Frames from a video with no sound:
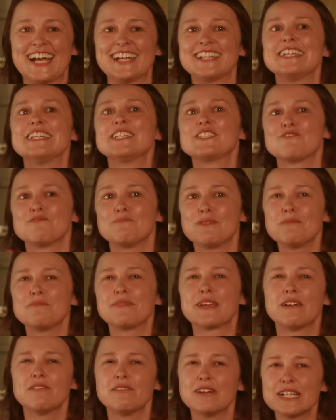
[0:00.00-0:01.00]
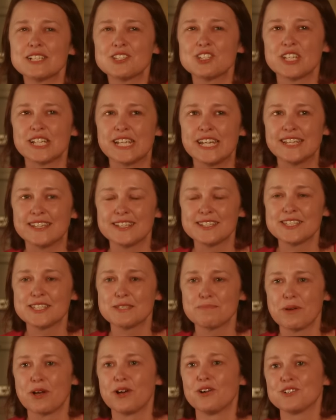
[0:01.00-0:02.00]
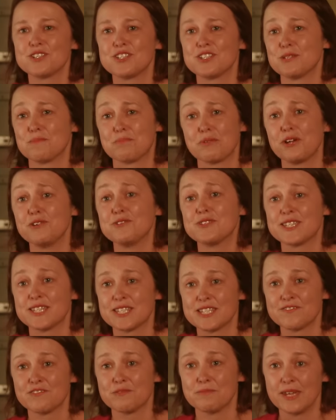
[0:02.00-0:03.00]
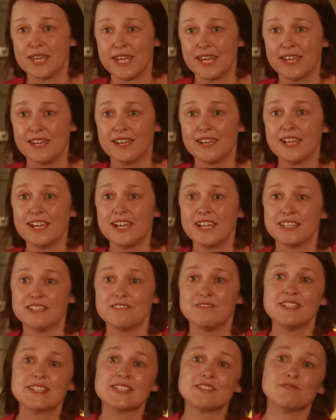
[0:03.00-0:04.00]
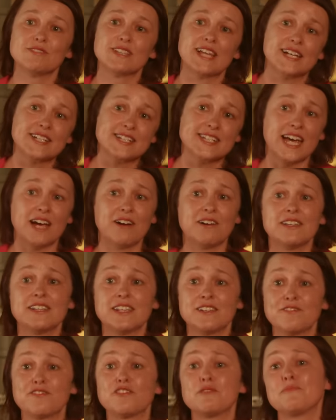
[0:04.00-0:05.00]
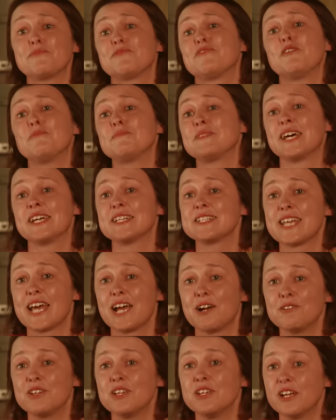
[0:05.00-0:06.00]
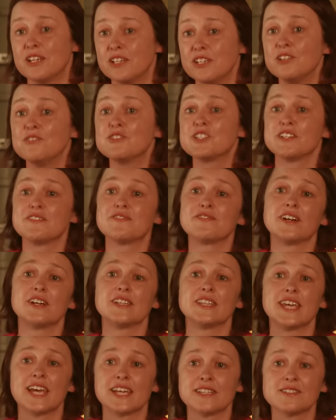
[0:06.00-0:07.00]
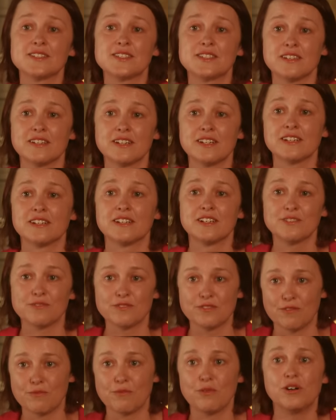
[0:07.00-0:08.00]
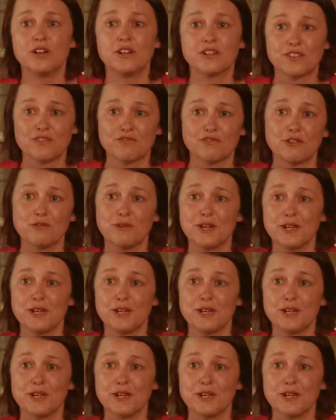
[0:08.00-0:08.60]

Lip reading: And it is remembering, oh, actually, this is part of the process for me. There is all that doubt. And then from that doubt, I usually find the answer and I work through